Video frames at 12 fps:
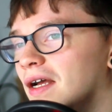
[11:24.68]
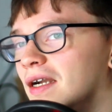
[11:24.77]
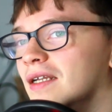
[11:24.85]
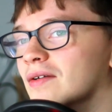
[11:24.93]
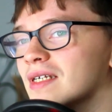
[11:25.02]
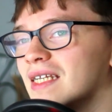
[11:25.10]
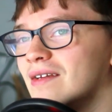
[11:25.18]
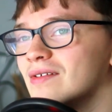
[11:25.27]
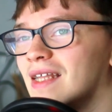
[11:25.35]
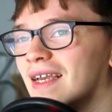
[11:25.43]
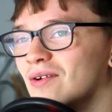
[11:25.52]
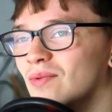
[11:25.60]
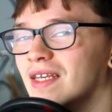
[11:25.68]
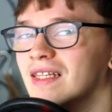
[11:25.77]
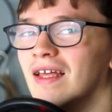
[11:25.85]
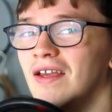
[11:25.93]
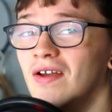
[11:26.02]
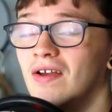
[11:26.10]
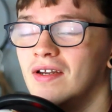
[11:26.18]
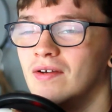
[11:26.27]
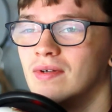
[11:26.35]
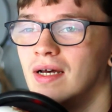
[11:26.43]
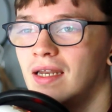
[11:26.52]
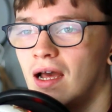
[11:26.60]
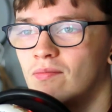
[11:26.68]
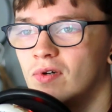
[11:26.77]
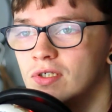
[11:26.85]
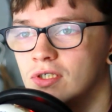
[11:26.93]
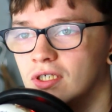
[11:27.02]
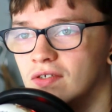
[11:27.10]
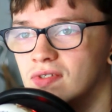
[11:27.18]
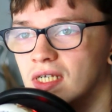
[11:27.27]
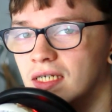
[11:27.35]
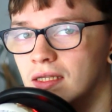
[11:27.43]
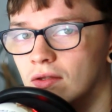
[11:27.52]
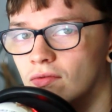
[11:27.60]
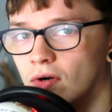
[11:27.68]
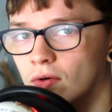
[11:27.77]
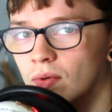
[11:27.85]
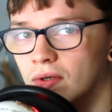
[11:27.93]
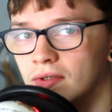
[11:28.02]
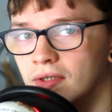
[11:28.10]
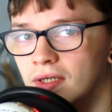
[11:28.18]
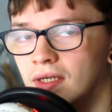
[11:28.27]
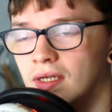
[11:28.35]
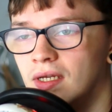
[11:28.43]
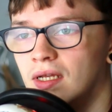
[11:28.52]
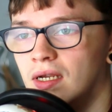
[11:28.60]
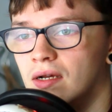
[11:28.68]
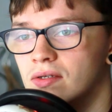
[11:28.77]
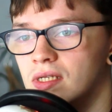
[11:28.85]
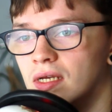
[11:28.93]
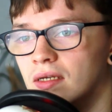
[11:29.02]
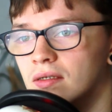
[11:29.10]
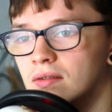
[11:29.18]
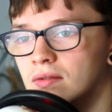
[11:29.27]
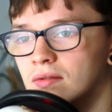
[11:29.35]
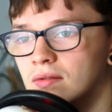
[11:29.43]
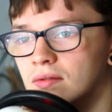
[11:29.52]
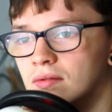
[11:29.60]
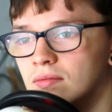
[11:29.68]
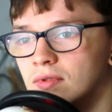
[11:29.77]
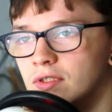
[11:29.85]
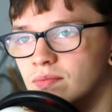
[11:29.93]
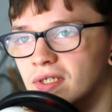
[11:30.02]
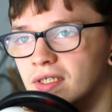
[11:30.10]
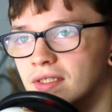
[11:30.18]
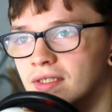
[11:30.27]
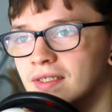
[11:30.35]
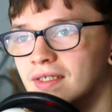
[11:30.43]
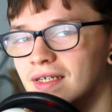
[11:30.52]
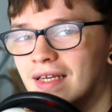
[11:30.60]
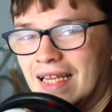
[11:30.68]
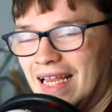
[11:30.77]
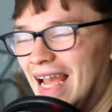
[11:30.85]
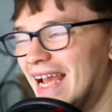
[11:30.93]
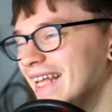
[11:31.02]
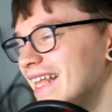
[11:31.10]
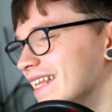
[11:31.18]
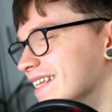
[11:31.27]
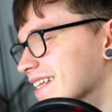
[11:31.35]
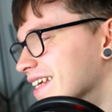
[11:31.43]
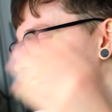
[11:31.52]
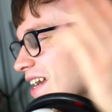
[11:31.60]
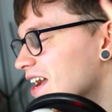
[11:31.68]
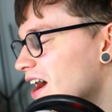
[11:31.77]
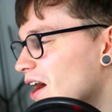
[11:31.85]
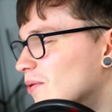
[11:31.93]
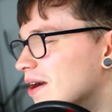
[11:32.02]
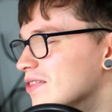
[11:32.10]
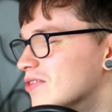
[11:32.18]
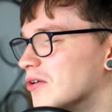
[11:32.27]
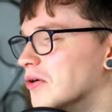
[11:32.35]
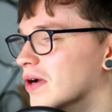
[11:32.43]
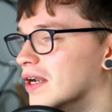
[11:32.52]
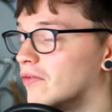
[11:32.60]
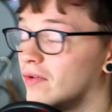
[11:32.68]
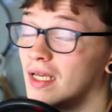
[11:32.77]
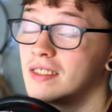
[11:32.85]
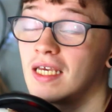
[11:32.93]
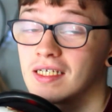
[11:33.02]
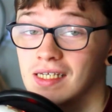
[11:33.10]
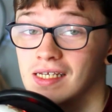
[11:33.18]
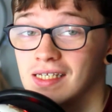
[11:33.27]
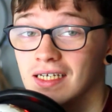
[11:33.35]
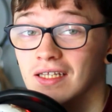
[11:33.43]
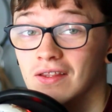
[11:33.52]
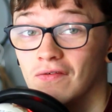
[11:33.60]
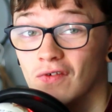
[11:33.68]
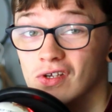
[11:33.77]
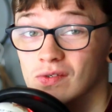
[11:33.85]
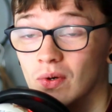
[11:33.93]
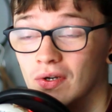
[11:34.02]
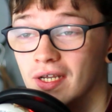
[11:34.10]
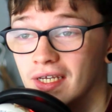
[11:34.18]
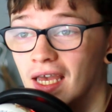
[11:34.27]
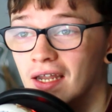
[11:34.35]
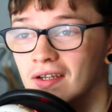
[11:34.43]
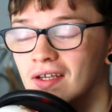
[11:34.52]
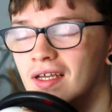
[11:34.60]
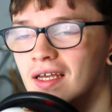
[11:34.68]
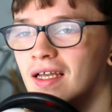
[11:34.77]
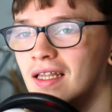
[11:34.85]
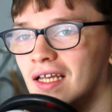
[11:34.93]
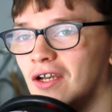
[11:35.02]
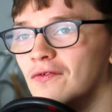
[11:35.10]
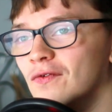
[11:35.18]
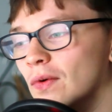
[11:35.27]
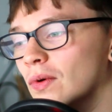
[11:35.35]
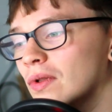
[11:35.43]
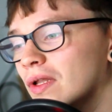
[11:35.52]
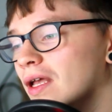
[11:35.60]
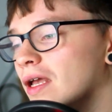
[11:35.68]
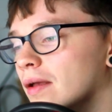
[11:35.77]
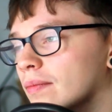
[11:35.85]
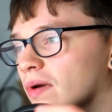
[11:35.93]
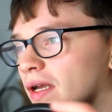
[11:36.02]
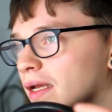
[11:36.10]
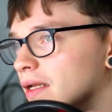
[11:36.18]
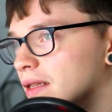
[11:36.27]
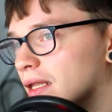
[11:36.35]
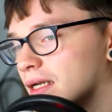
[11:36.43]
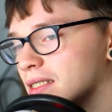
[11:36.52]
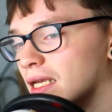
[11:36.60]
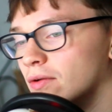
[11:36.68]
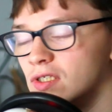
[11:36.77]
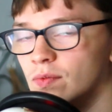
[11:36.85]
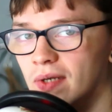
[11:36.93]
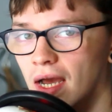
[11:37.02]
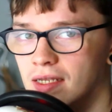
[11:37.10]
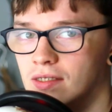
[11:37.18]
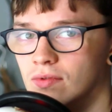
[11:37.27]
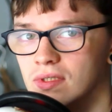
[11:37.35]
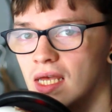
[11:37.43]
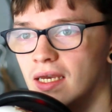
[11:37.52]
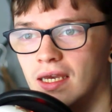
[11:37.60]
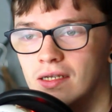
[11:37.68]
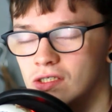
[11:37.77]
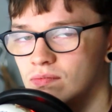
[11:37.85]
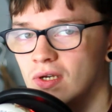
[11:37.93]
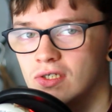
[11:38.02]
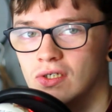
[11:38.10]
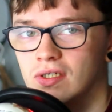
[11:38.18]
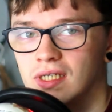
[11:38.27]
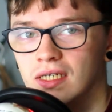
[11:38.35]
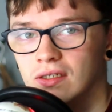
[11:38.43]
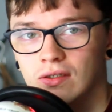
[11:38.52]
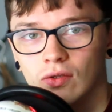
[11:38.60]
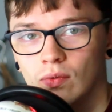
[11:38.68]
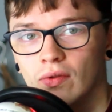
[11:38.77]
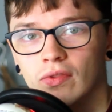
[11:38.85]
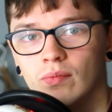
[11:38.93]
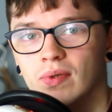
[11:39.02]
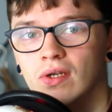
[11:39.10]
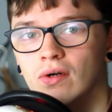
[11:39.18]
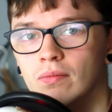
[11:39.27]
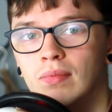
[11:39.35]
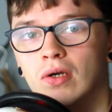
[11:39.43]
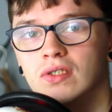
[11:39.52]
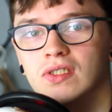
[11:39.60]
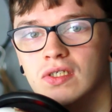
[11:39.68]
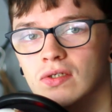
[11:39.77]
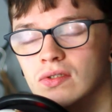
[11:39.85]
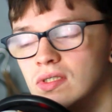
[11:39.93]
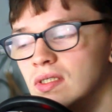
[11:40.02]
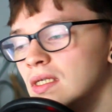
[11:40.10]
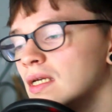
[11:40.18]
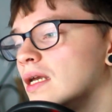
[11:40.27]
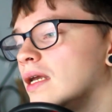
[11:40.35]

and it was like a week later, and he was like, I'm pretty sure you've sent in the wrong one. I was like, what do you mean? And I went through and I realized, yes, I sent in the first one again, like a fool. But like I say, it was super nice and was like, yeah, just make sure you send another one. There'll be no points deducted.